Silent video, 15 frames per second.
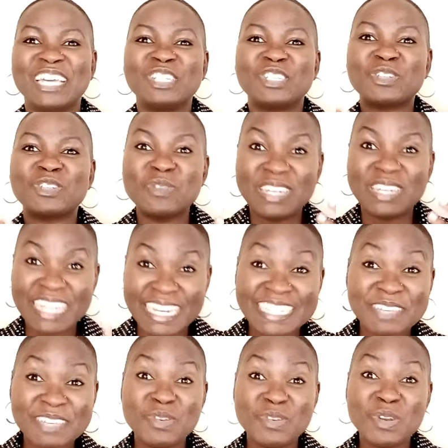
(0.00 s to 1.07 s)
to let
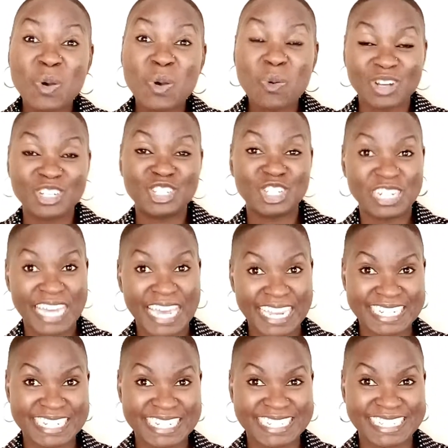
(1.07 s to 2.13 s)
them know what you
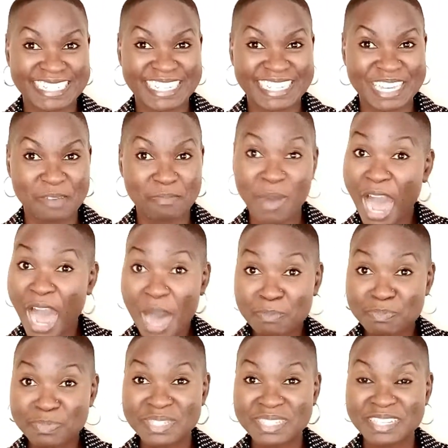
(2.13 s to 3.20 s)
liked.
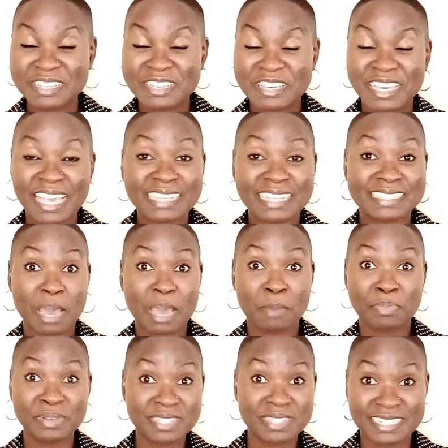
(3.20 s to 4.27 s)
Perhaps it's their
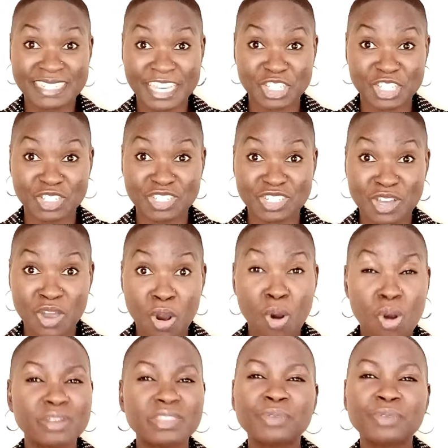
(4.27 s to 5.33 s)
presentation
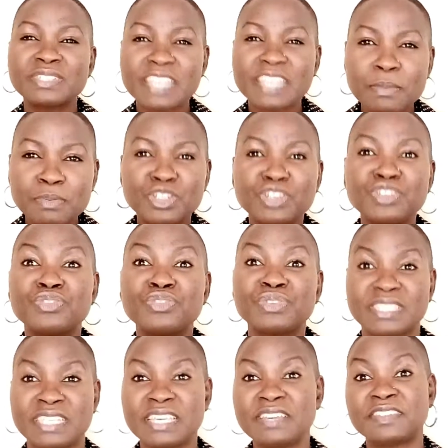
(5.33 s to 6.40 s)
or the reception you
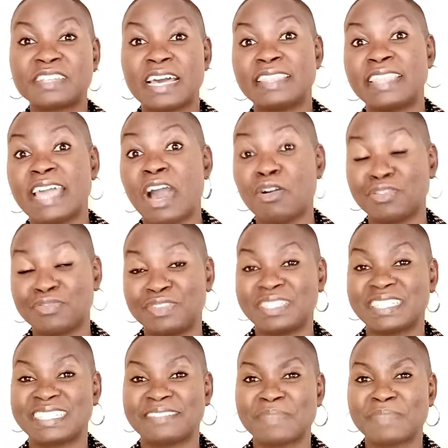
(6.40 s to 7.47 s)
received at their
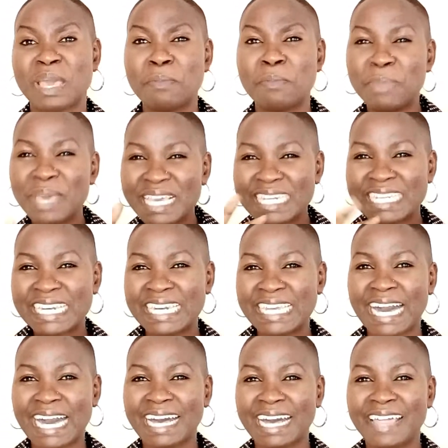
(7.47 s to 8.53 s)
office. Make it
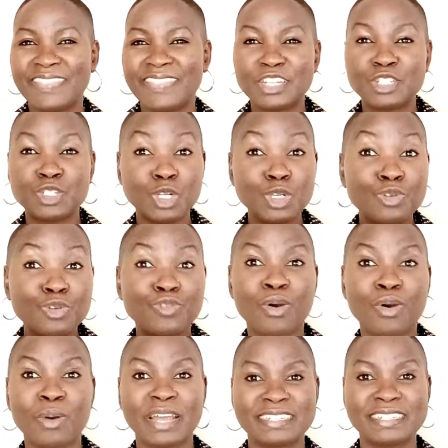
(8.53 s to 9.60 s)
clear that you look
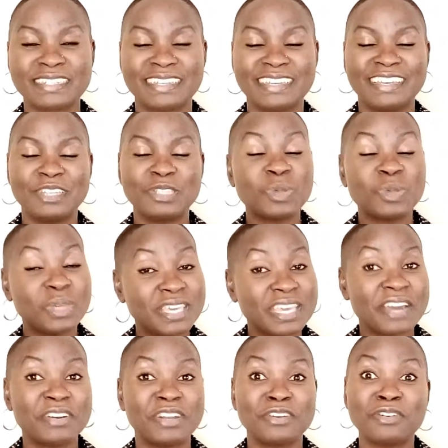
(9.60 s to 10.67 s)
forward to
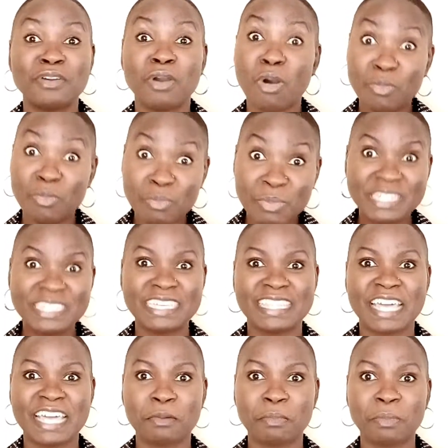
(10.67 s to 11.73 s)
hearing or meeting
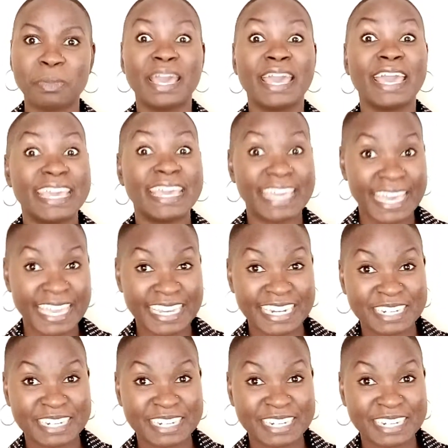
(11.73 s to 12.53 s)
them again.